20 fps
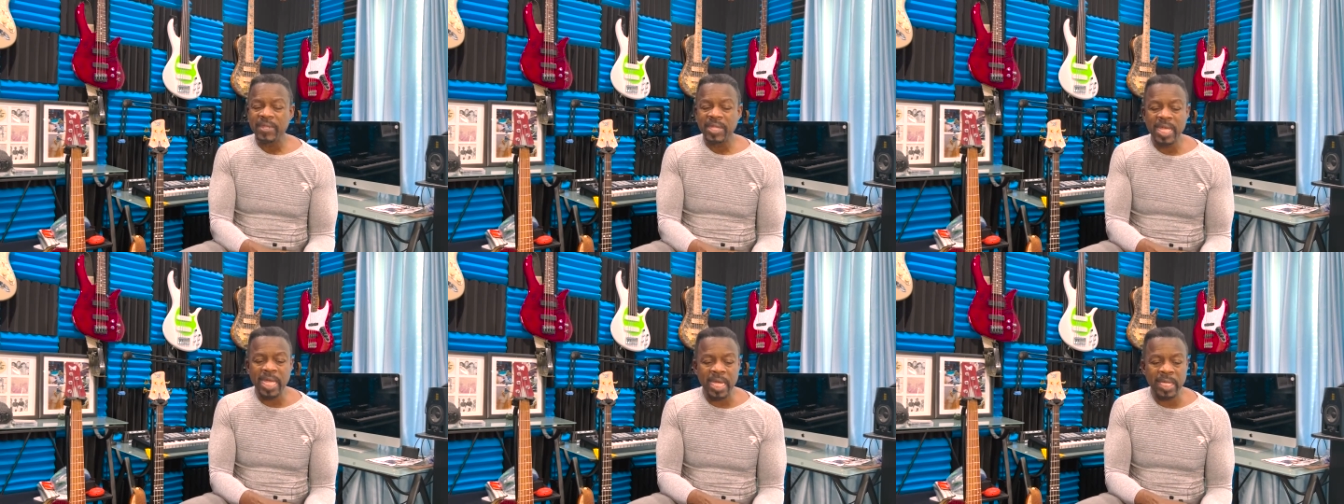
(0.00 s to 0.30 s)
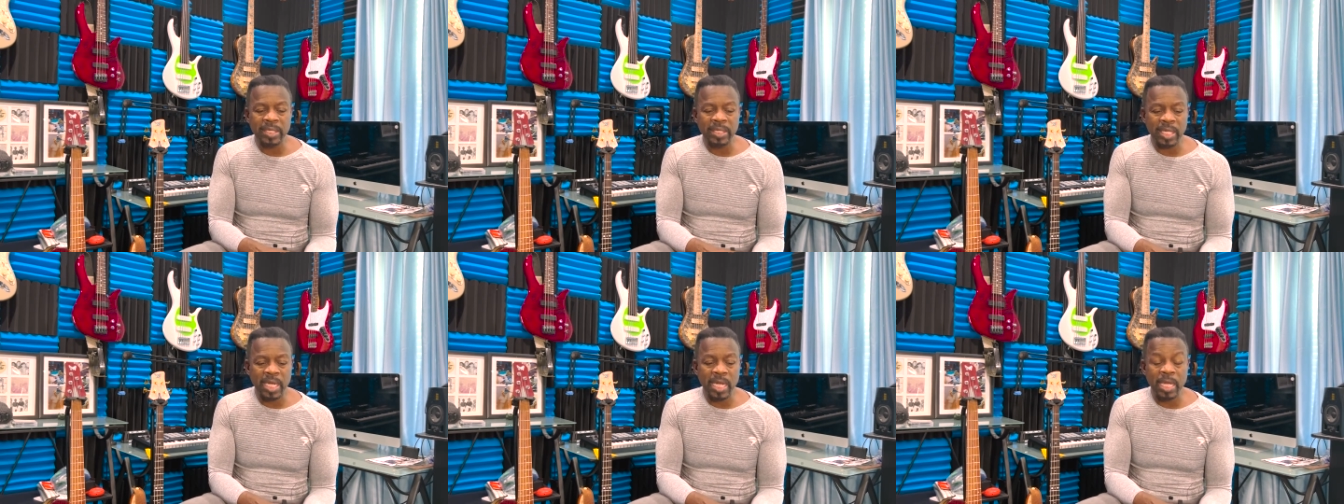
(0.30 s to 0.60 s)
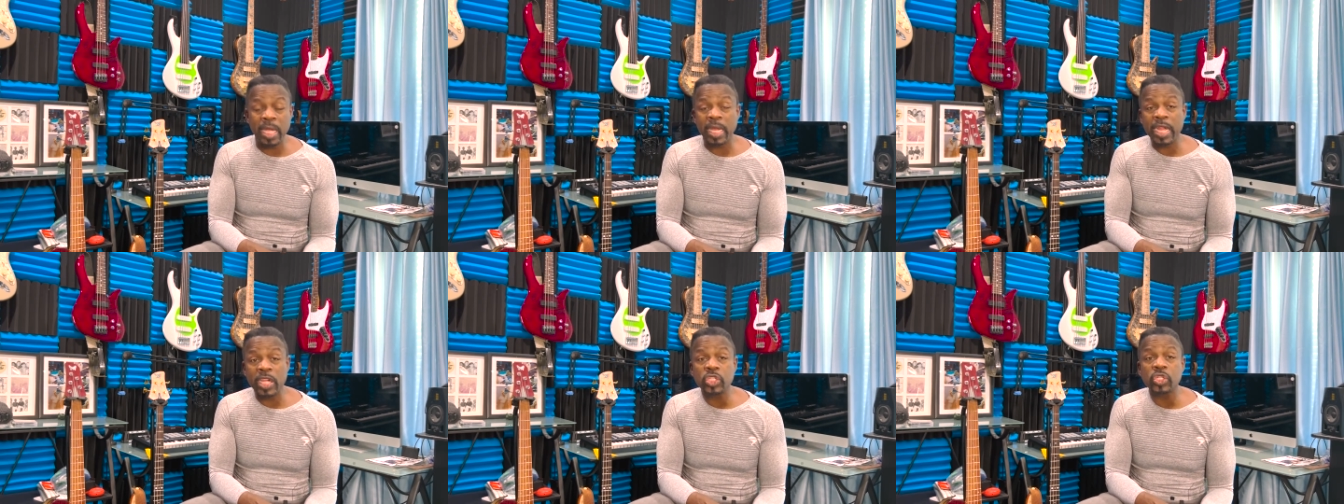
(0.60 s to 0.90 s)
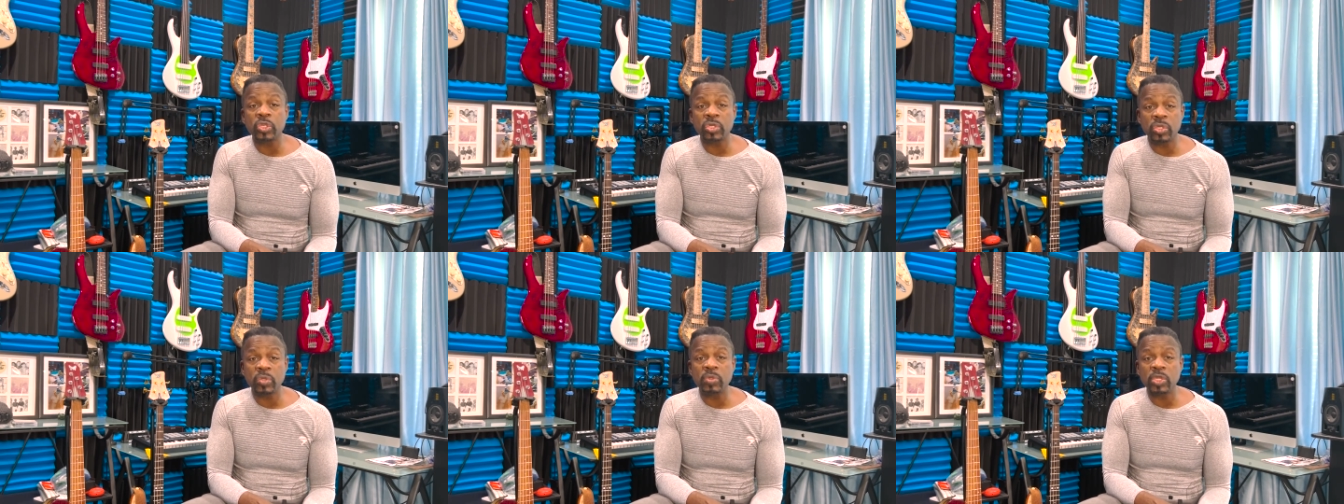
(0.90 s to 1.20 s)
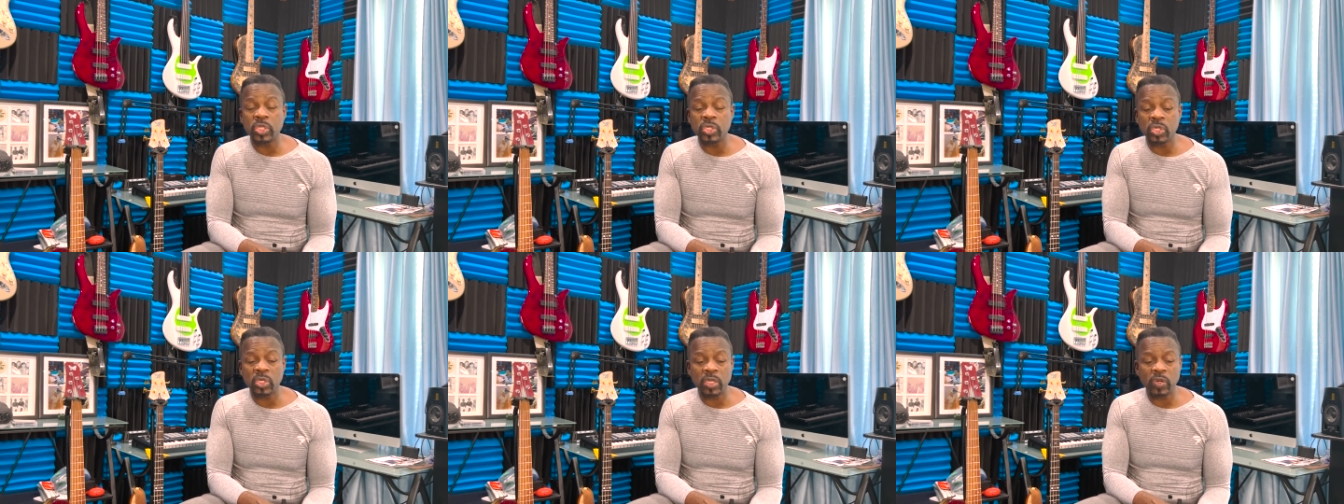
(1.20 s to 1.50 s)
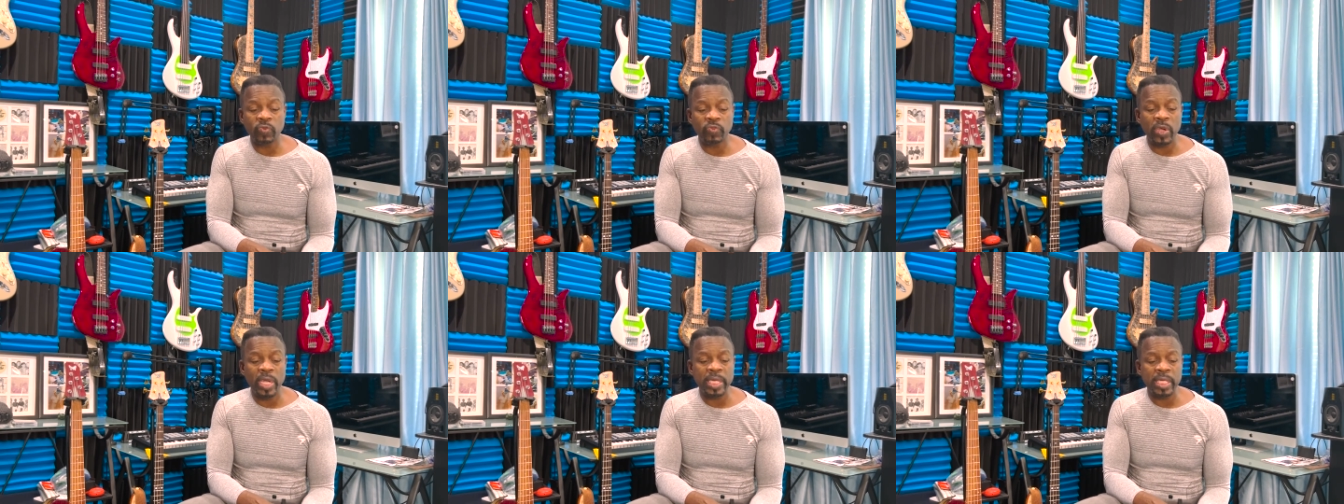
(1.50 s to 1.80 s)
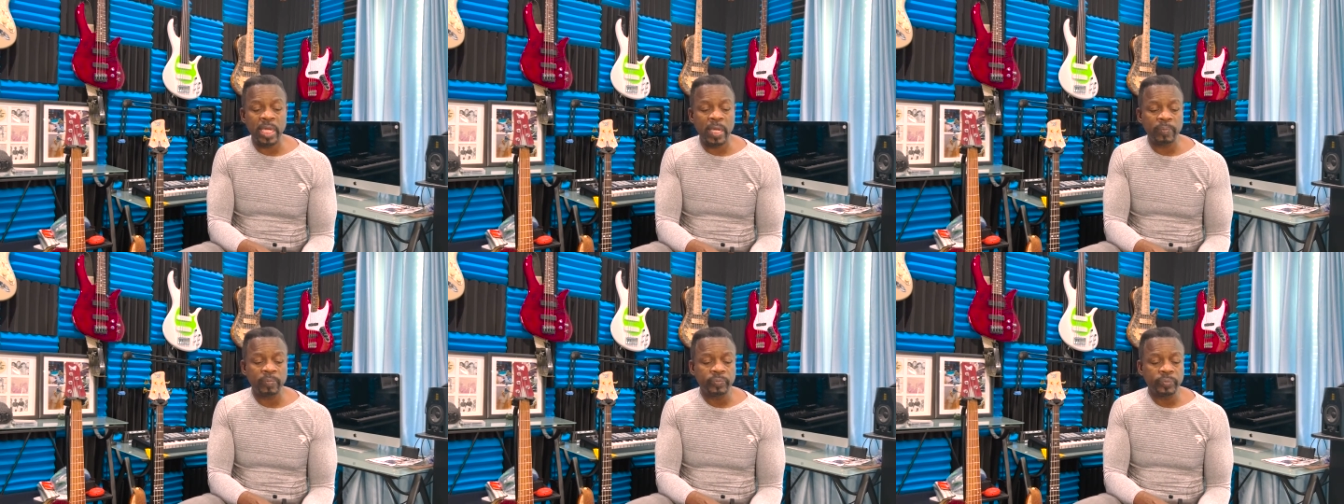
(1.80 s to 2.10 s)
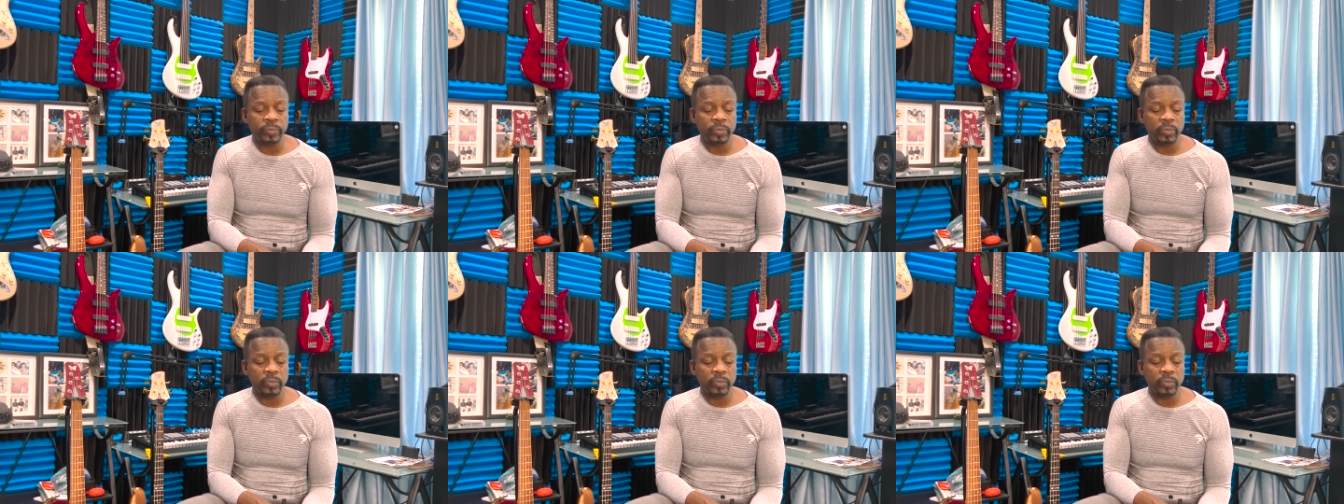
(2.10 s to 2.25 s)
And, uh, and as you do this, you're going to find out.